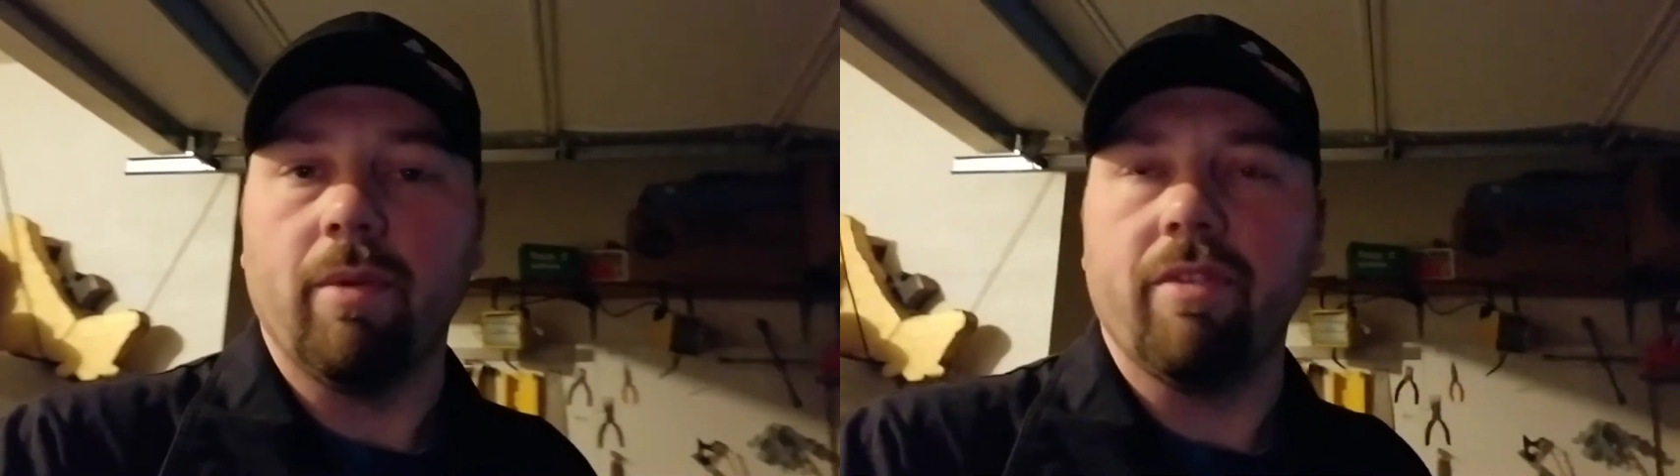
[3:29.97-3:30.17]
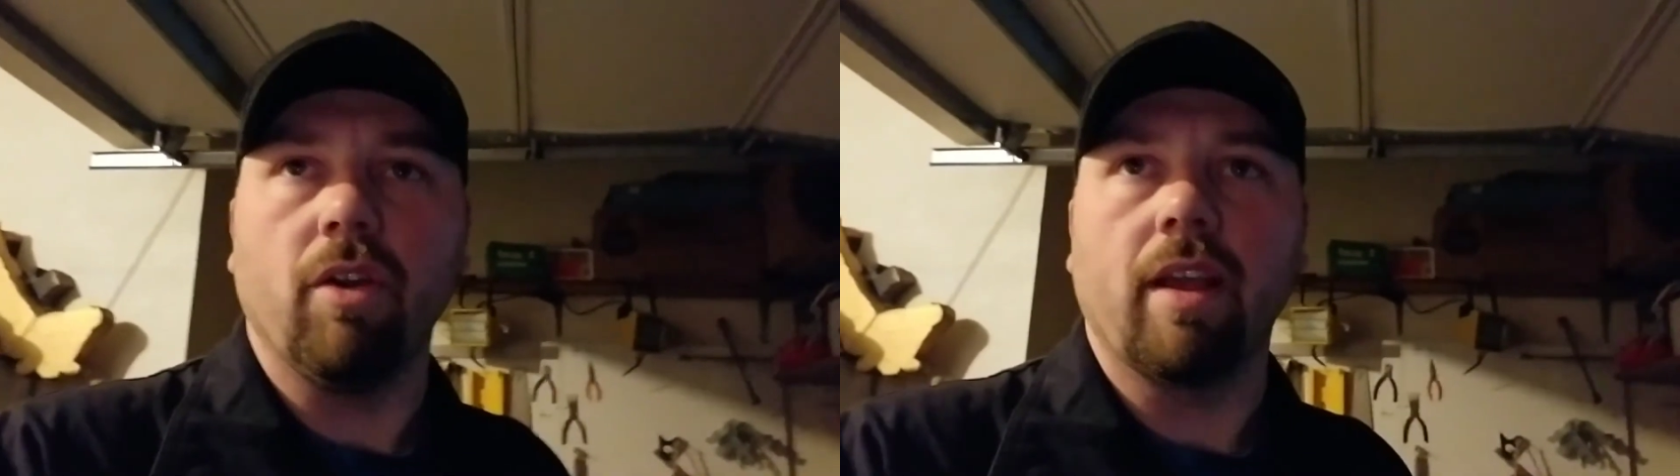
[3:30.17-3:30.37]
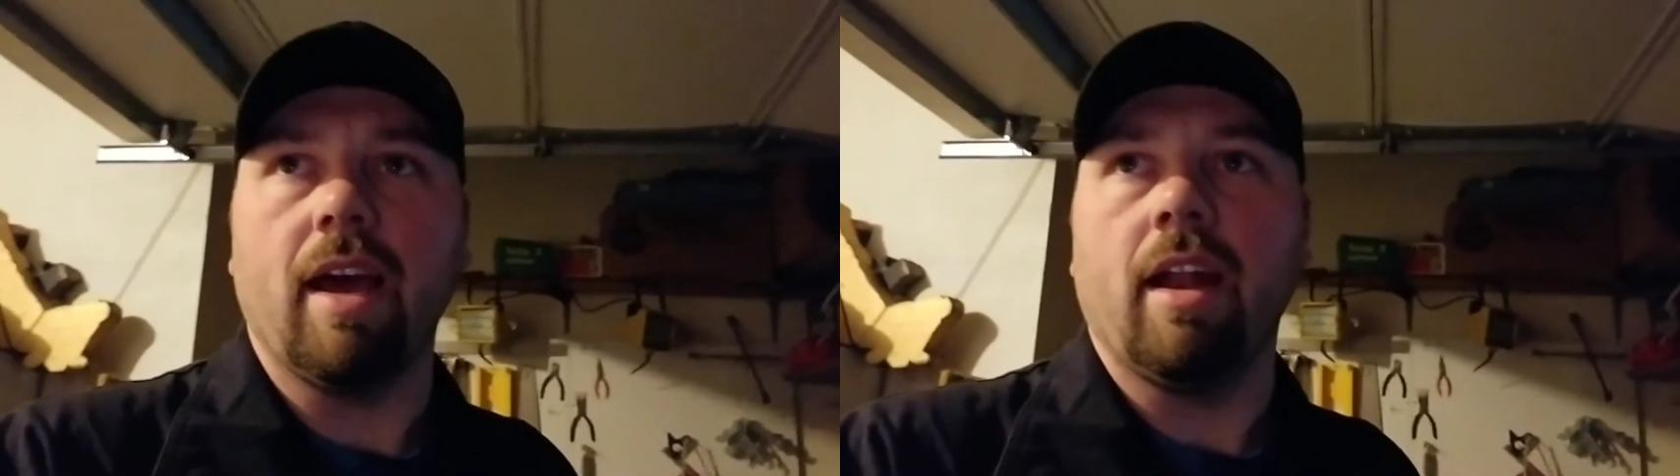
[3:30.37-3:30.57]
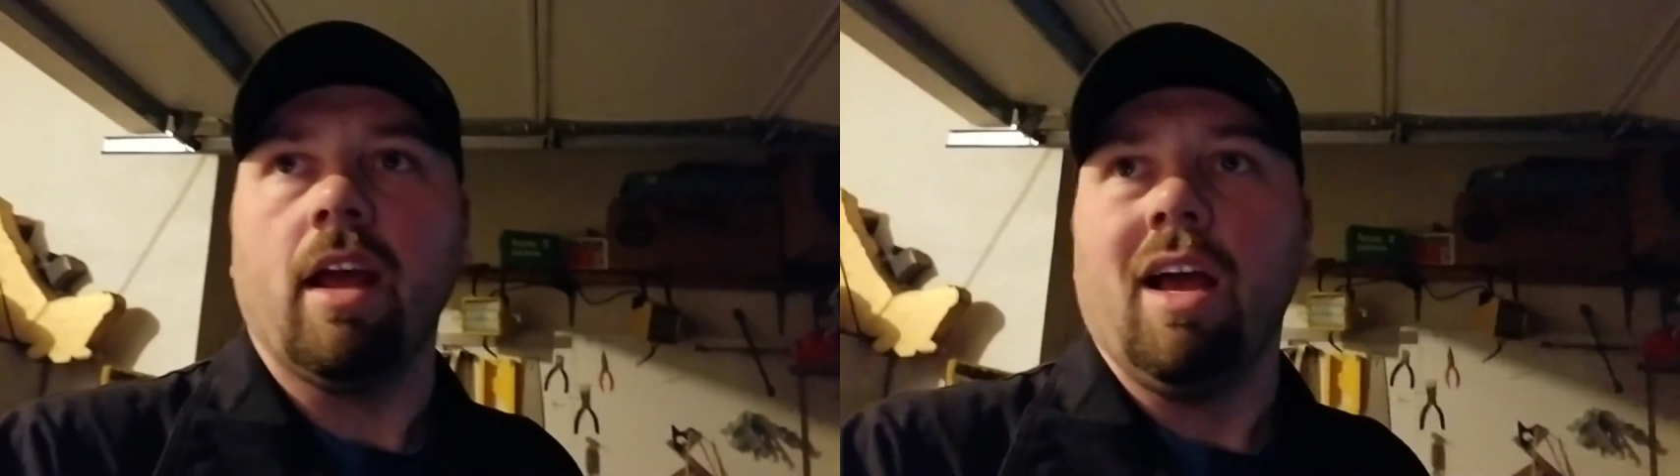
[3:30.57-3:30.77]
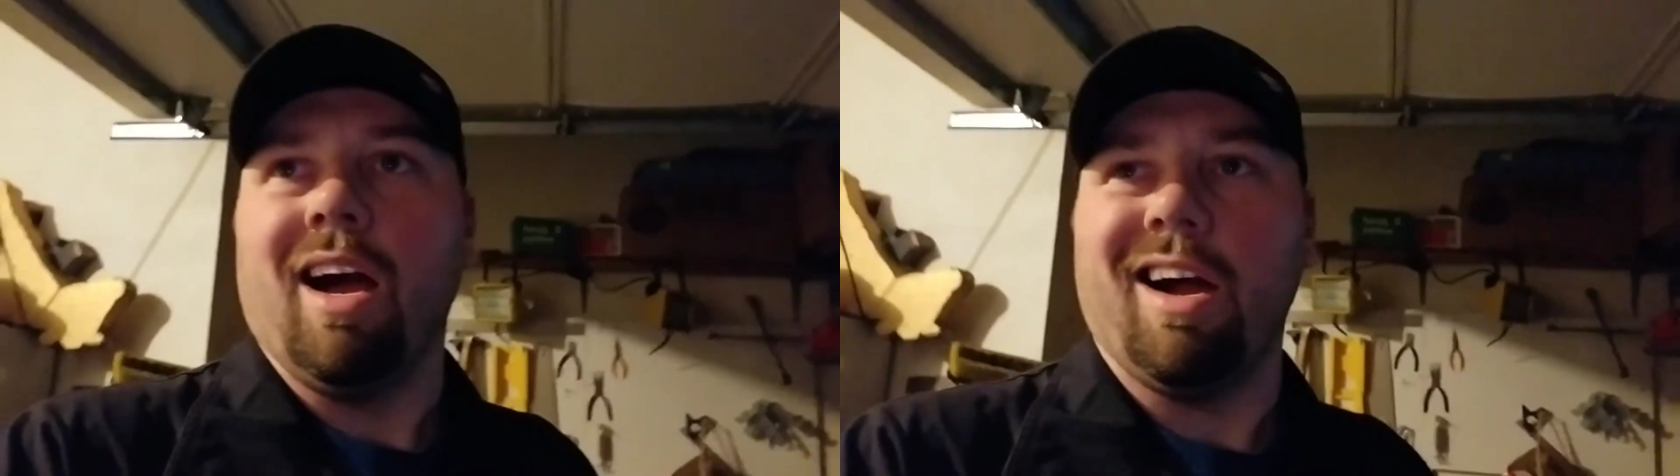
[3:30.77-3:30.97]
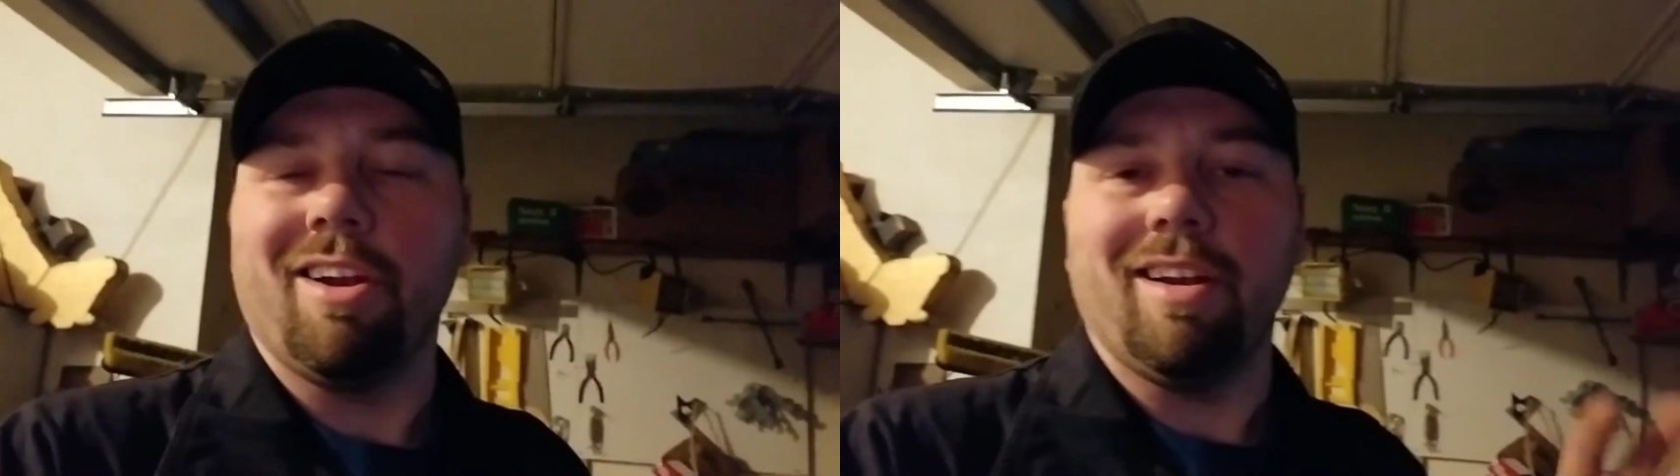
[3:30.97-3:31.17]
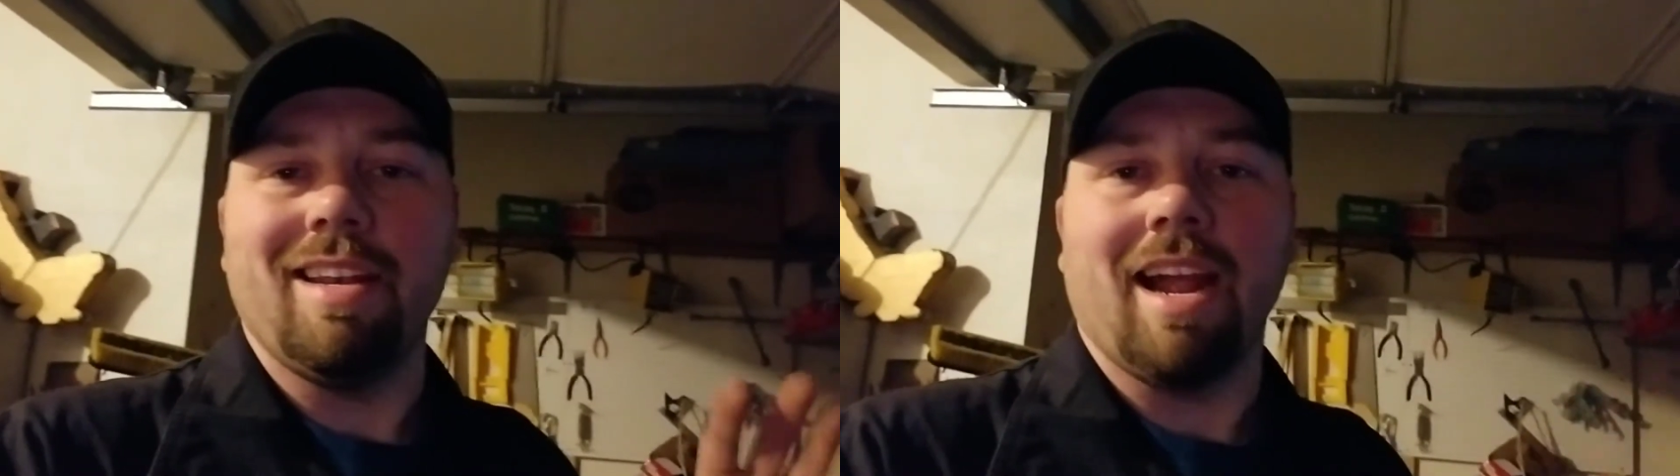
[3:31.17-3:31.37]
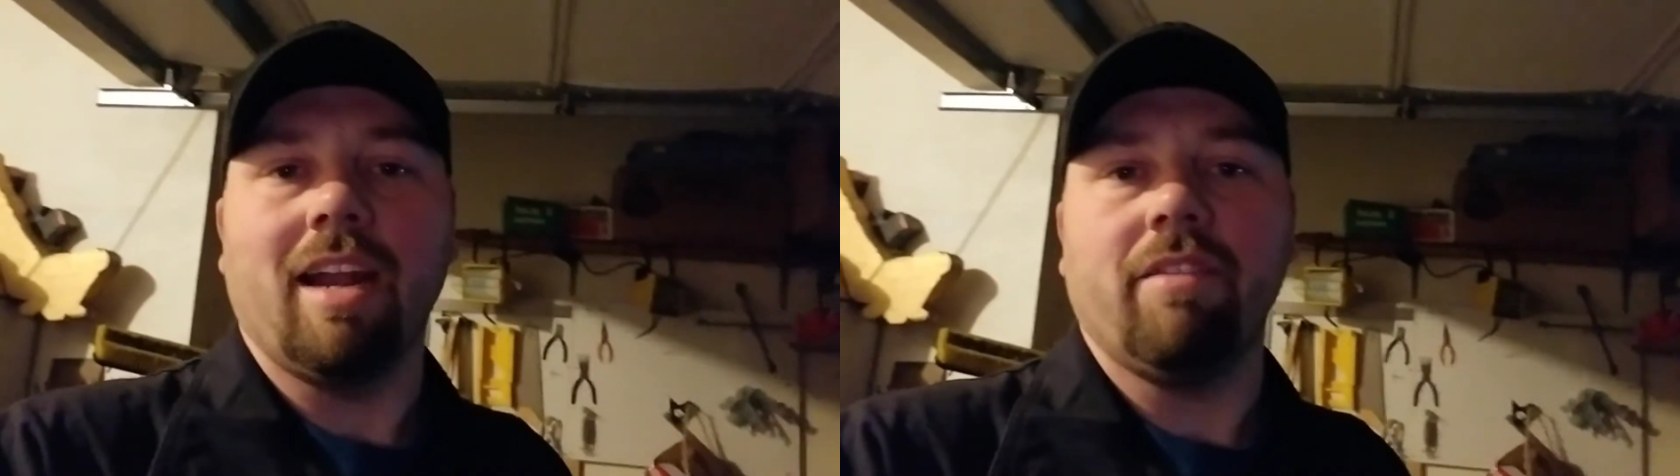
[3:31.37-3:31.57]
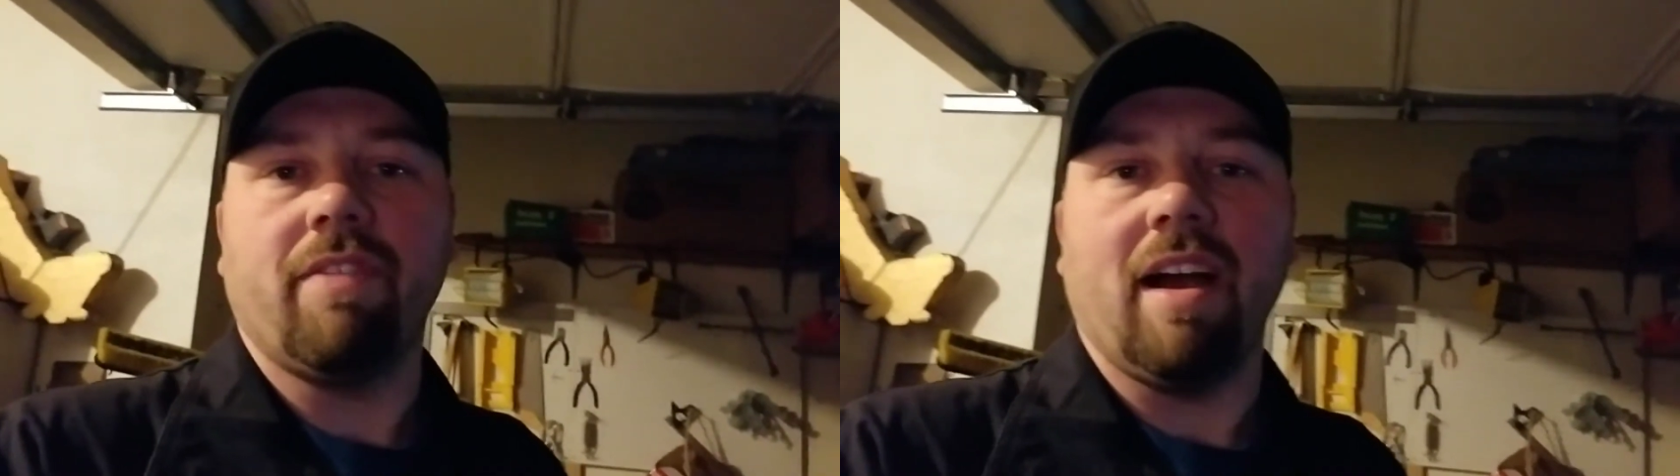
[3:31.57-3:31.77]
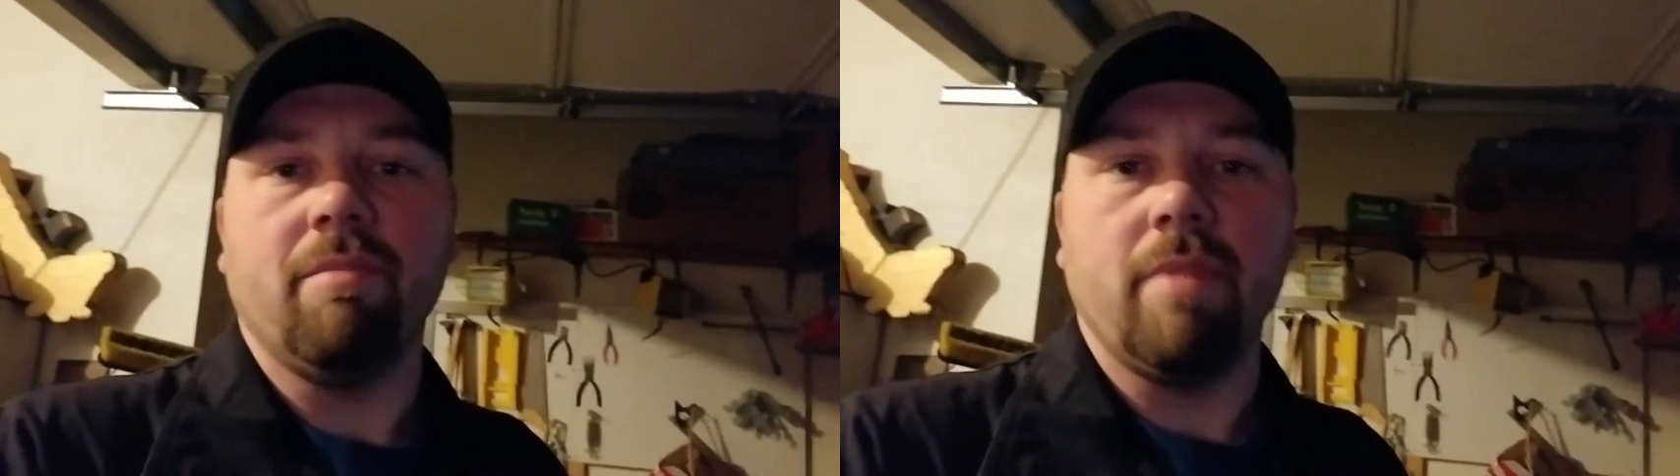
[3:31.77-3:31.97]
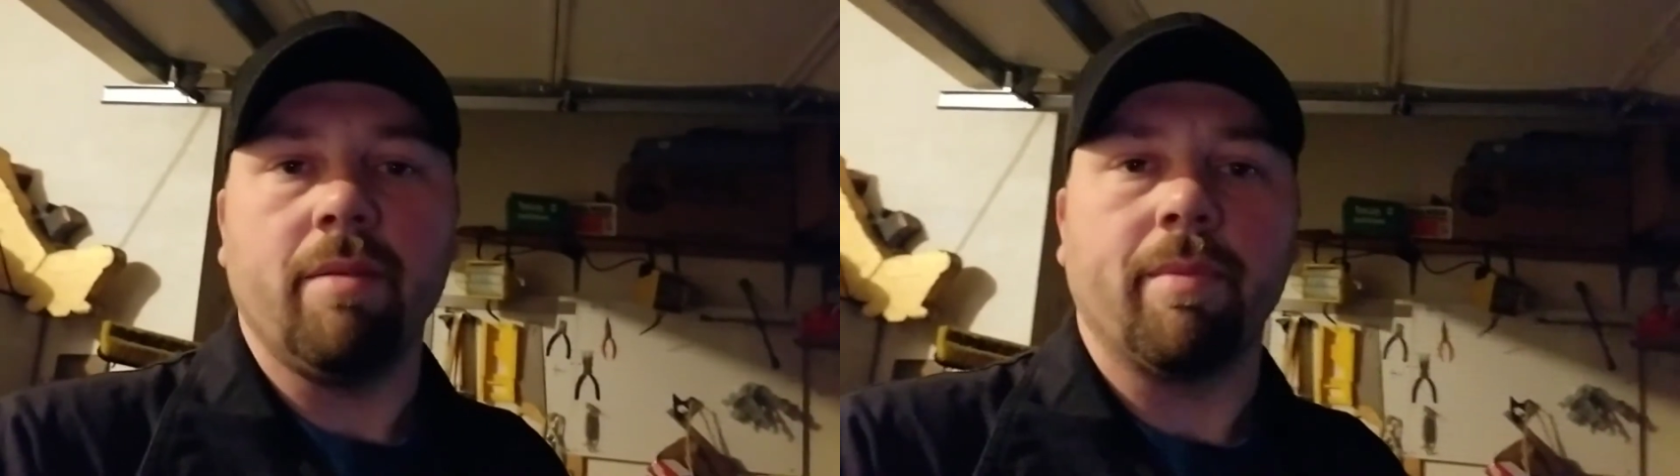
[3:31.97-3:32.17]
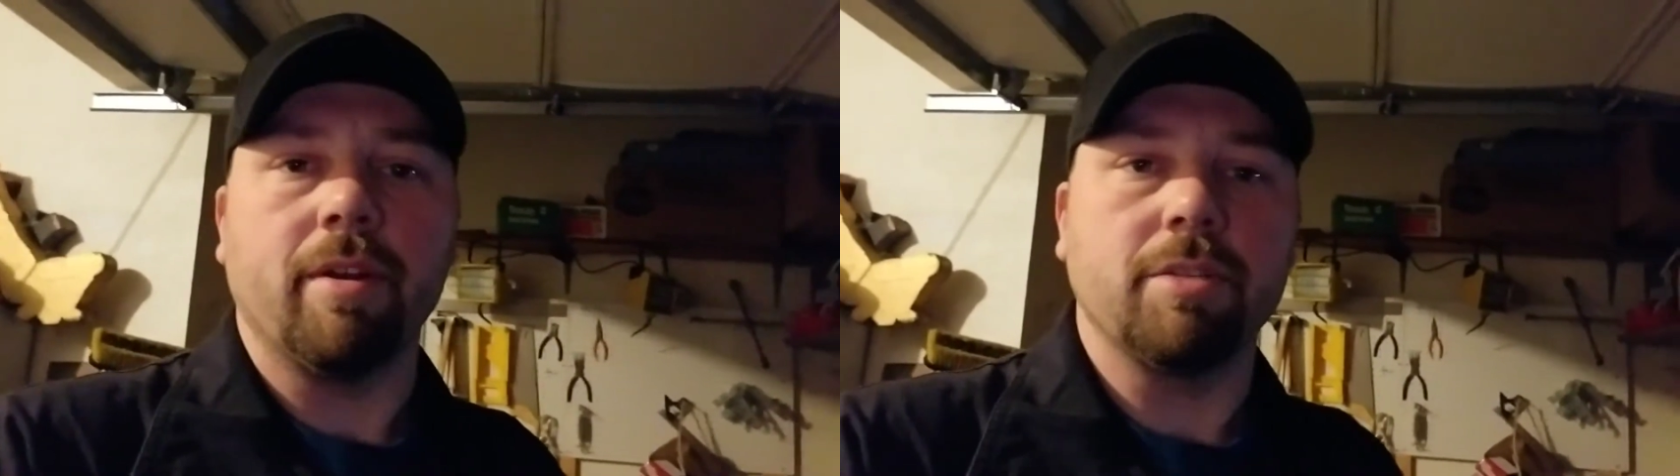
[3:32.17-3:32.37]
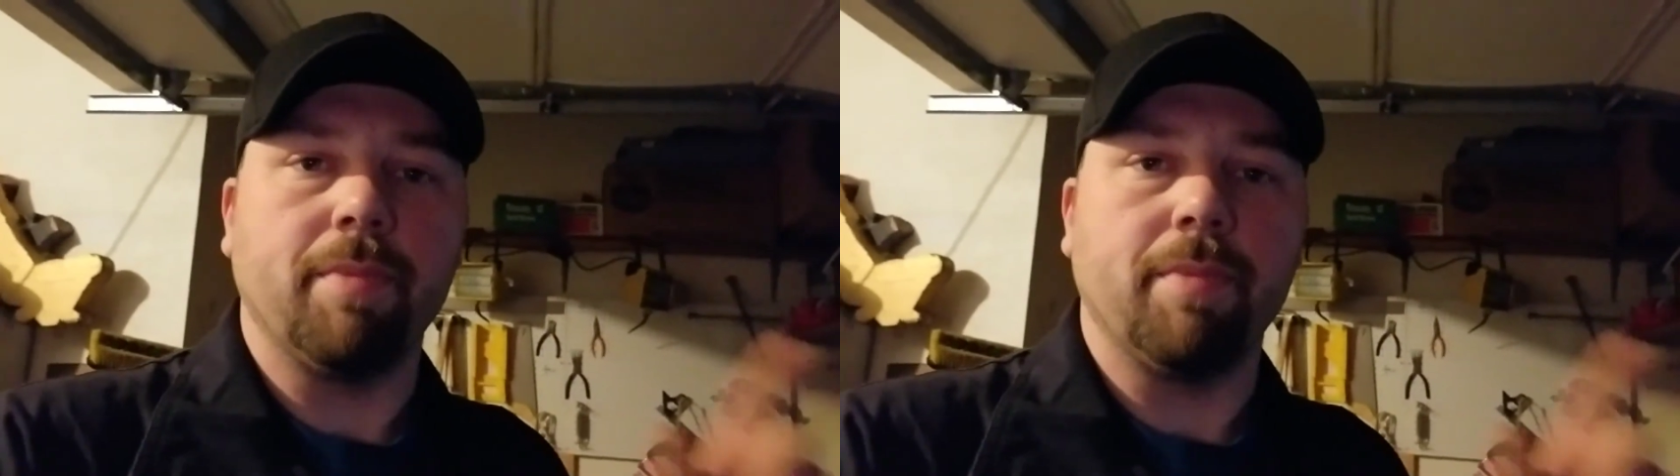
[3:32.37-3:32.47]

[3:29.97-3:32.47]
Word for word: We've only got 195 members,